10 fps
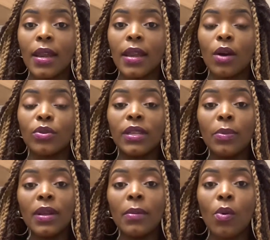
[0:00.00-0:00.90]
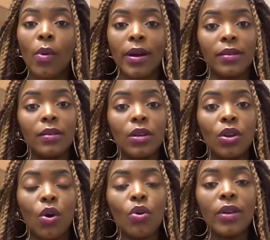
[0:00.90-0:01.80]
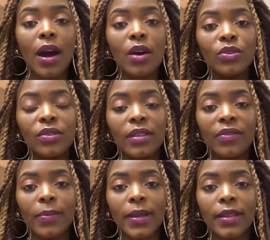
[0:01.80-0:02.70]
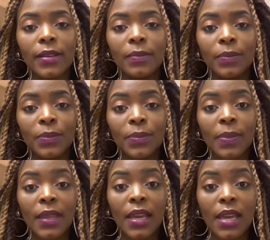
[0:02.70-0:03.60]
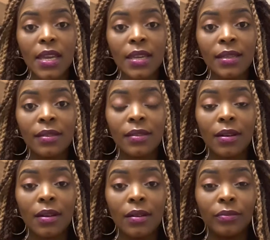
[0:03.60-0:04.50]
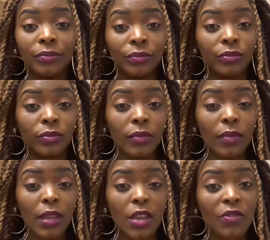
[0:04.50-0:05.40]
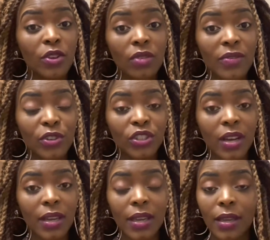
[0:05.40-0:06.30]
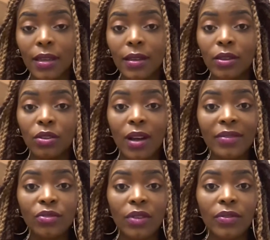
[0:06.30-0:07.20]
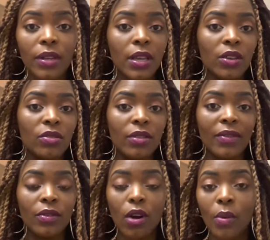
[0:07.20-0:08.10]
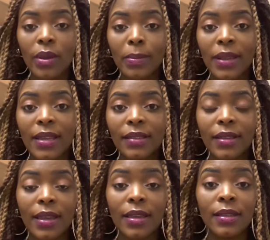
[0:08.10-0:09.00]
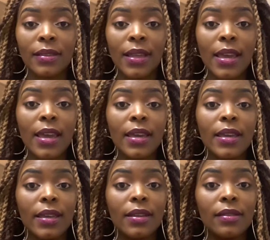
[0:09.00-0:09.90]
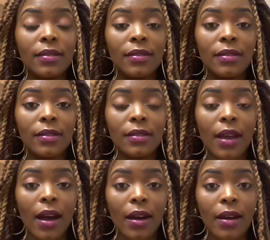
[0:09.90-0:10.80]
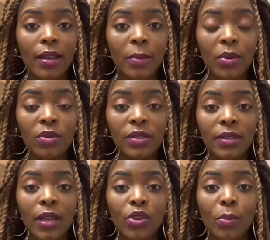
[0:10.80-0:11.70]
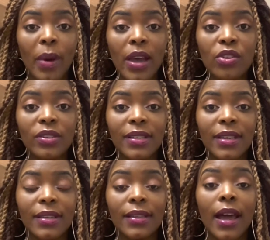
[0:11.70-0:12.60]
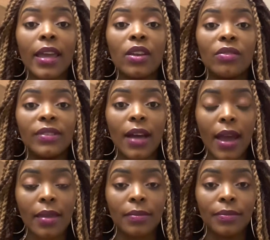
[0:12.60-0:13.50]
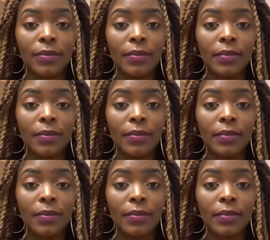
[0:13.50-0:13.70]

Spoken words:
Now, tip number one on how to save money is, if you're a travel junkie, you love traveling, you love going places, it is important that you buy your tickets ahead of time.